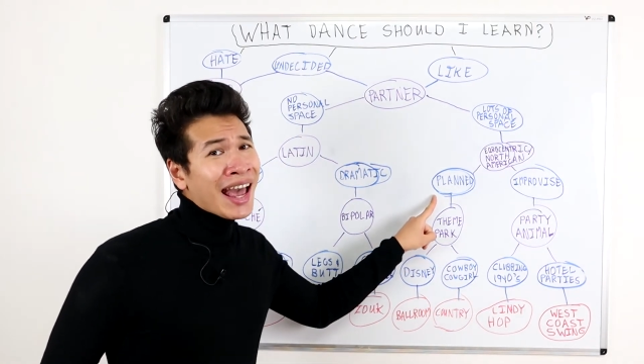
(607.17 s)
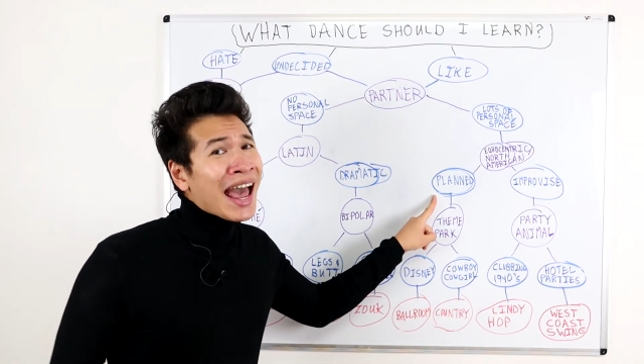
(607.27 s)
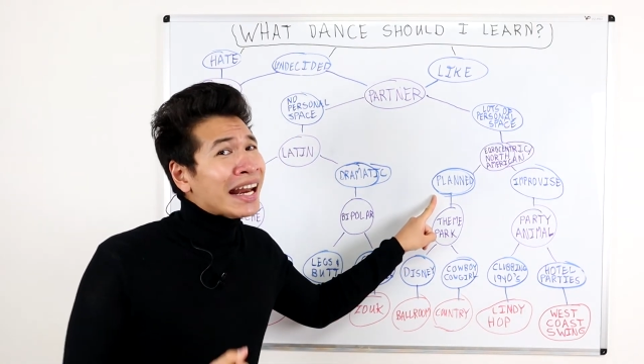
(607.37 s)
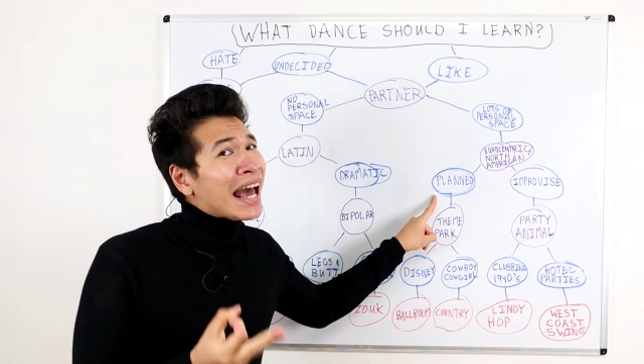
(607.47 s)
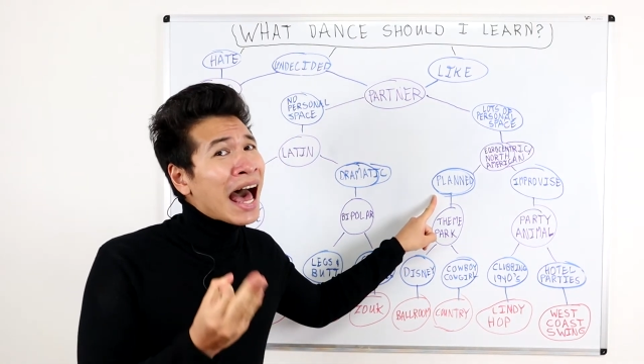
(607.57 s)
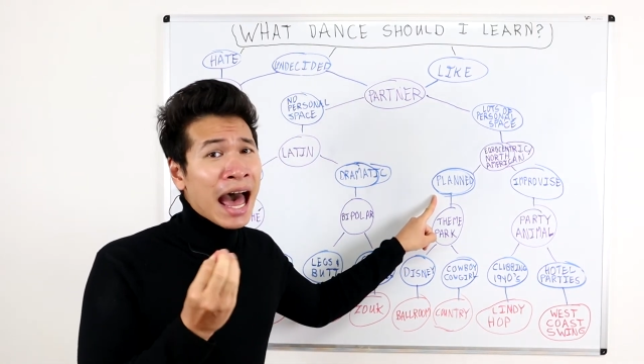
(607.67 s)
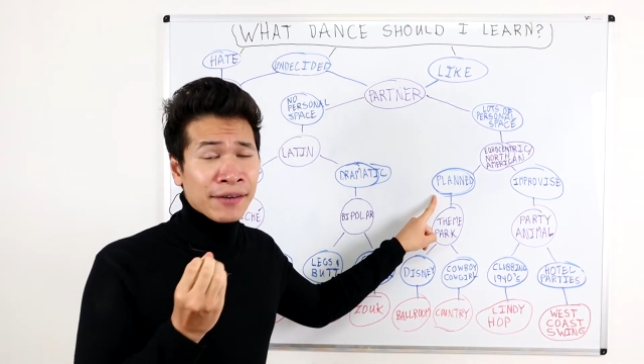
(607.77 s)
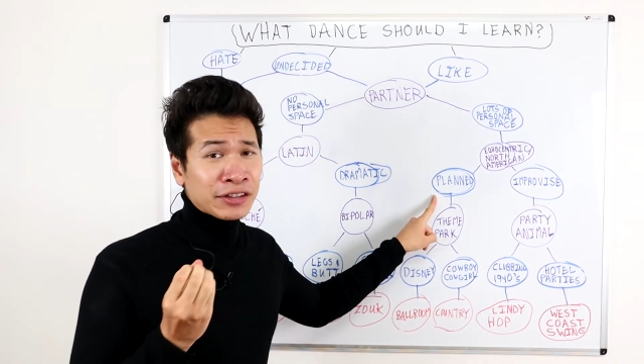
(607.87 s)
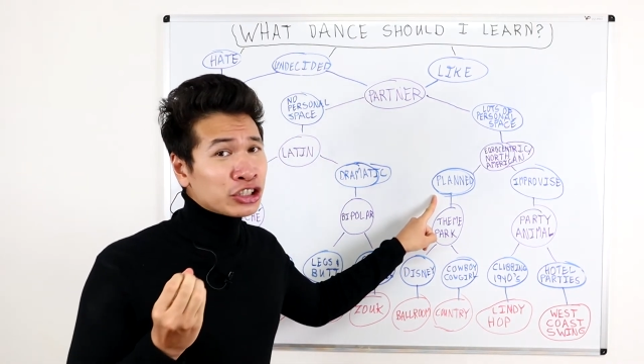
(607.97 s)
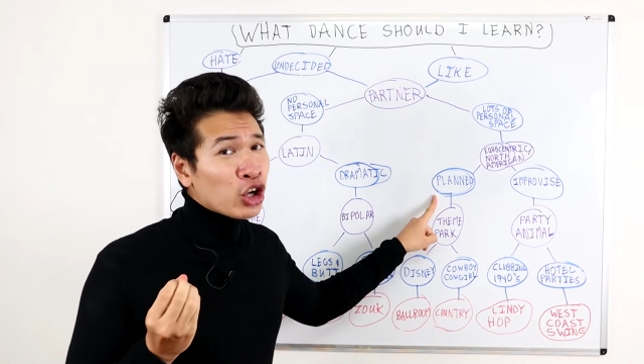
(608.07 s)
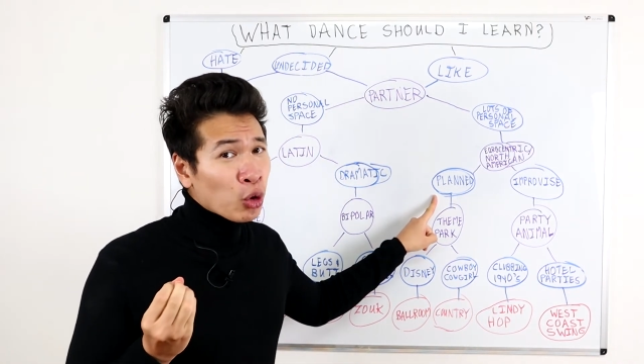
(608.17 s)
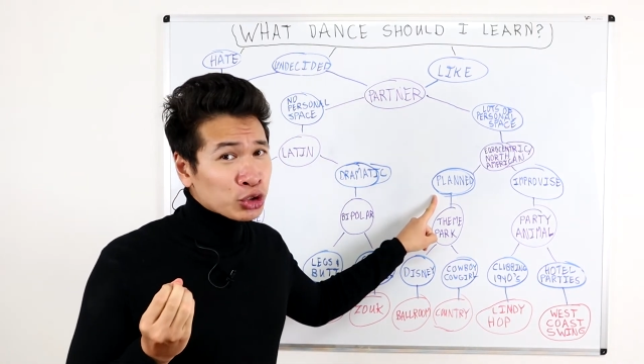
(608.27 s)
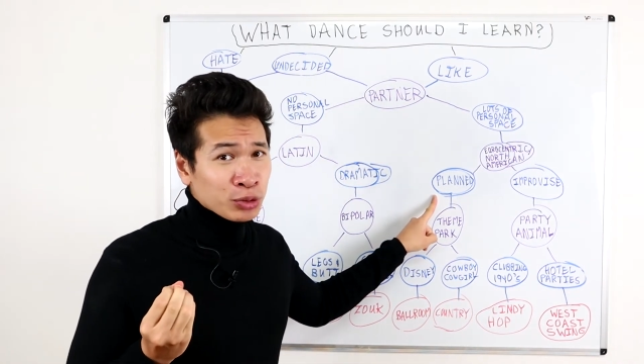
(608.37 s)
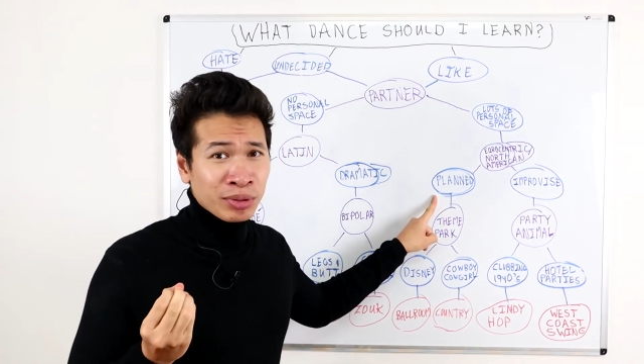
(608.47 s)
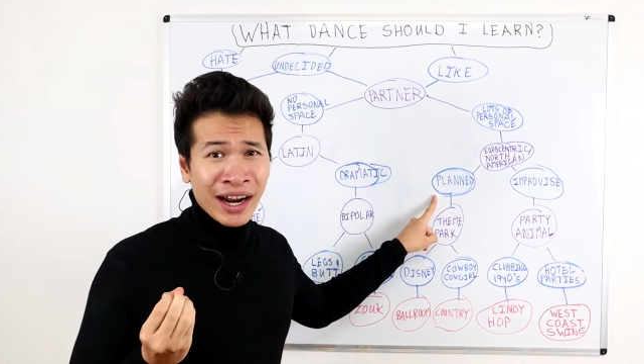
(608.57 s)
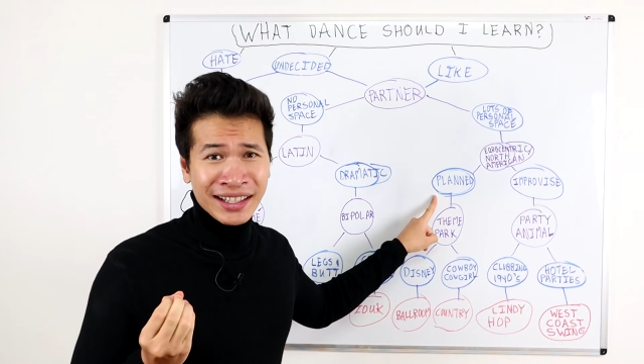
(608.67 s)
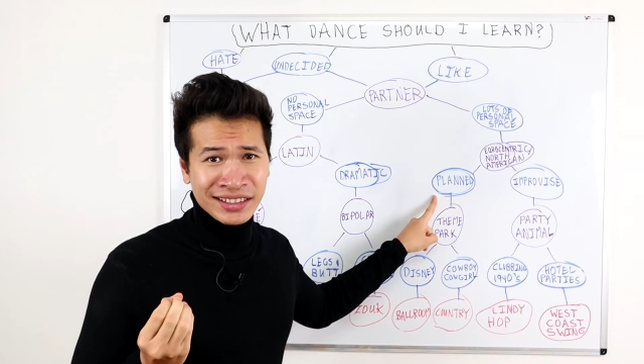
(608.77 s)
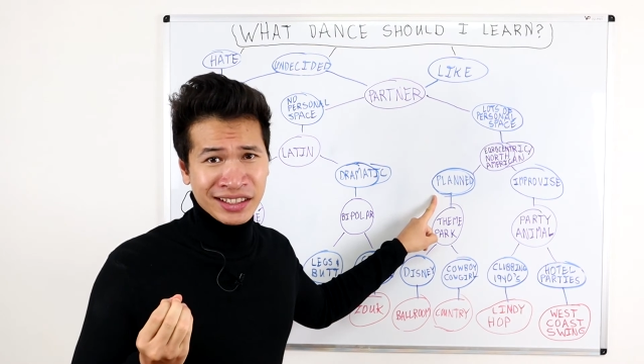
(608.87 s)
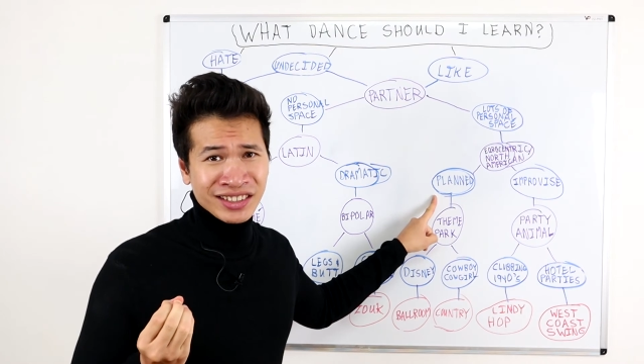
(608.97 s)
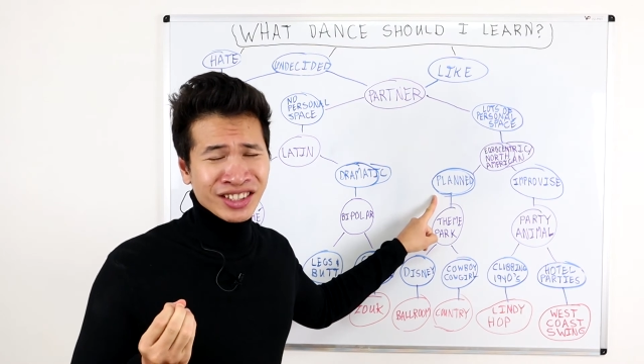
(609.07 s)
and having no
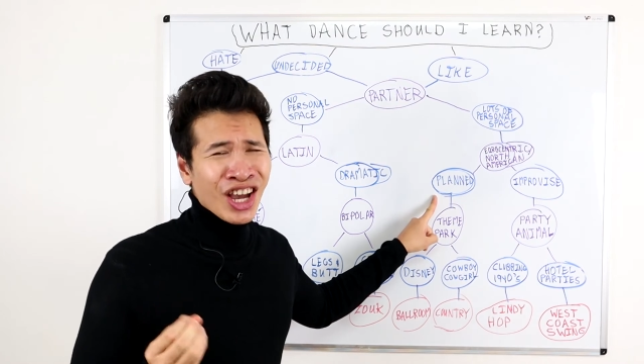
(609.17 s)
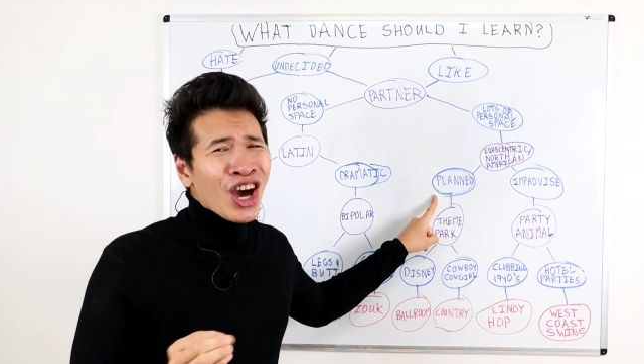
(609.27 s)
surprises,